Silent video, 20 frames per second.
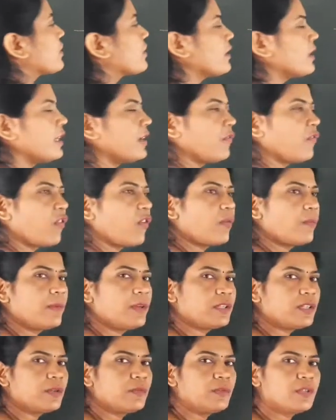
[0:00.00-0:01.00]

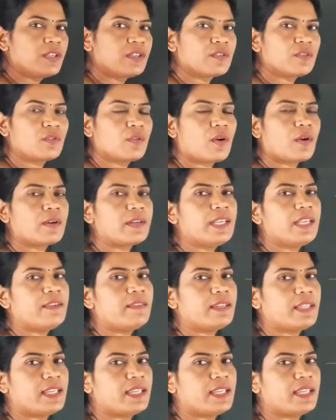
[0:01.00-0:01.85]
information which is not given in